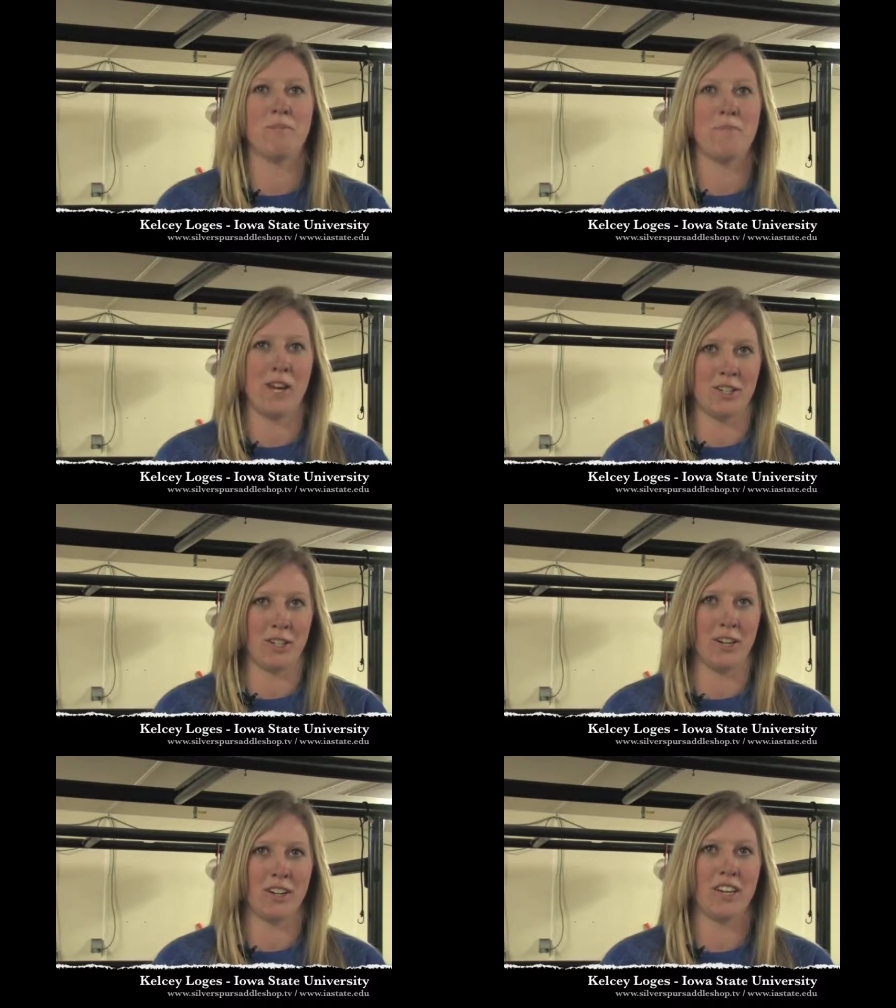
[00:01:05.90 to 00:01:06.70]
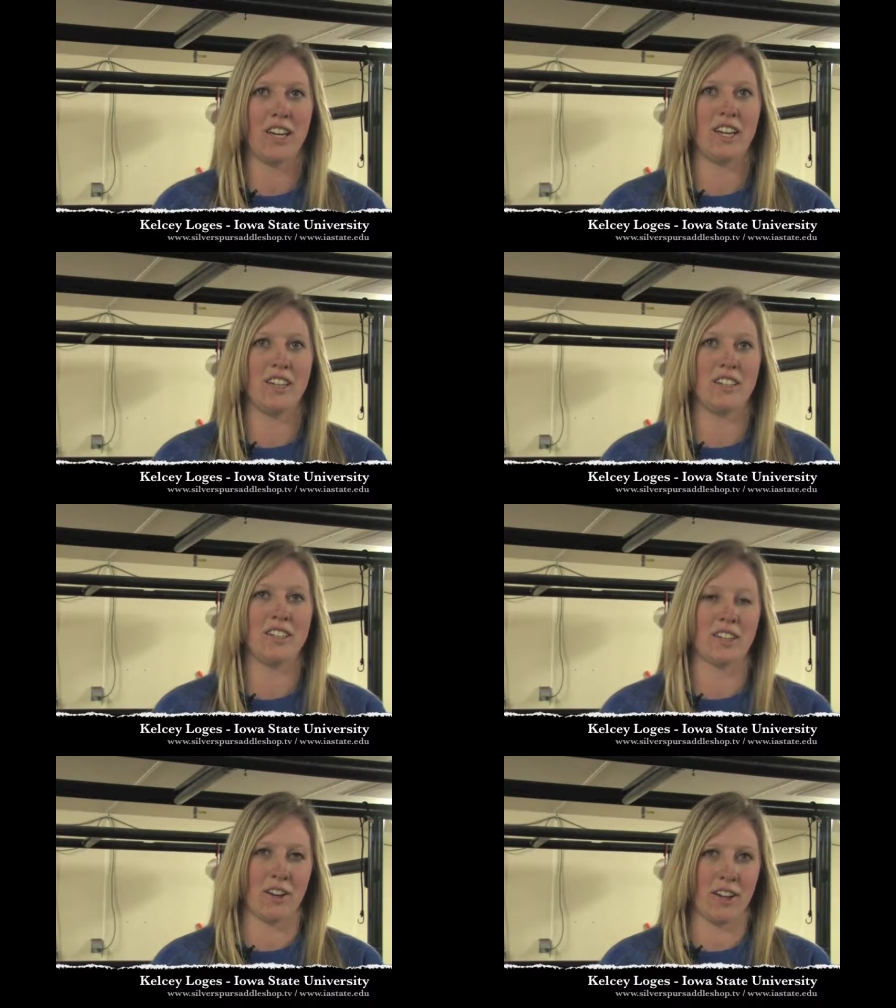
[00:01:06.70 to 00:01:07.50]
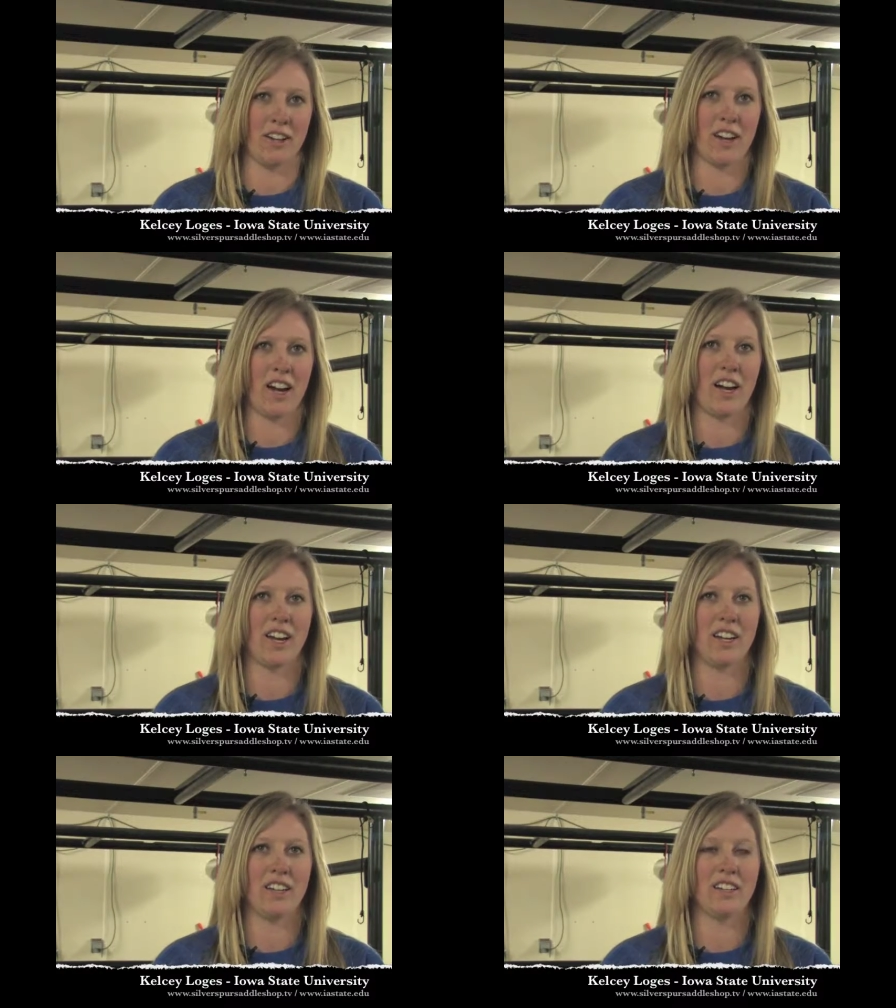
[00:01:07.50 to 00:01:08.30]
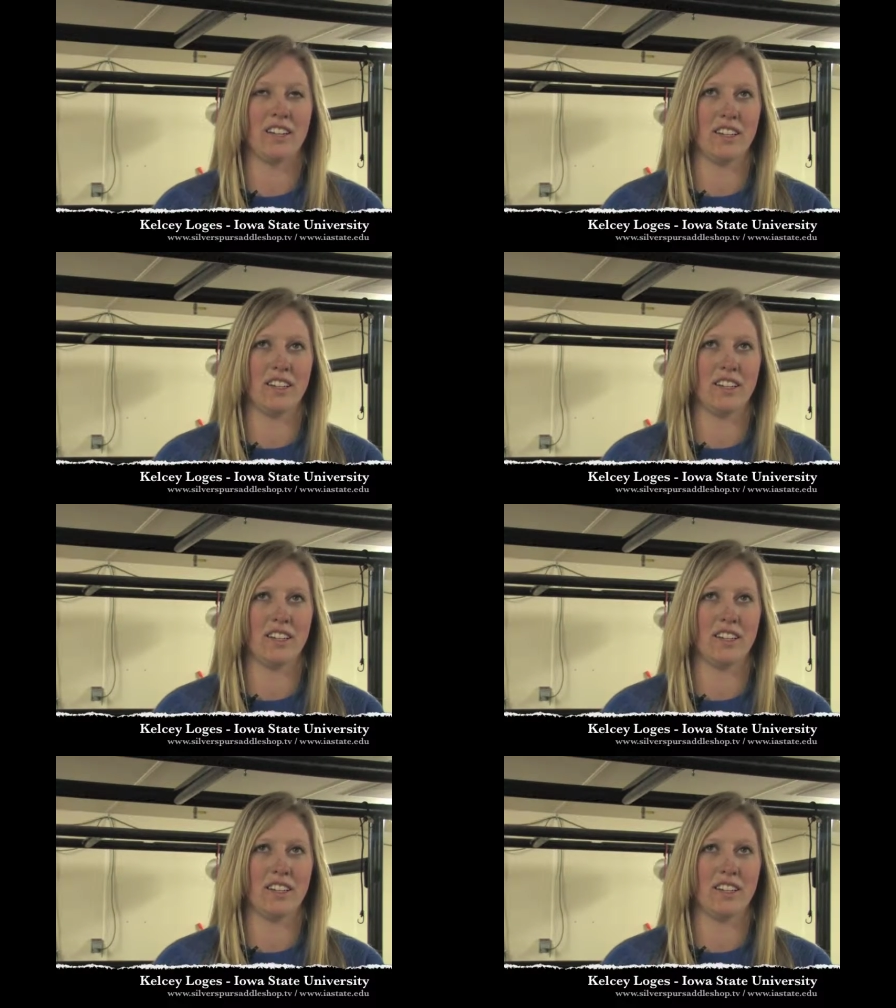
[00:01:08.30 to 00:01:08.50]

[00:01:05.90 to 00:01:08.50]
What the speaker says: major in design, I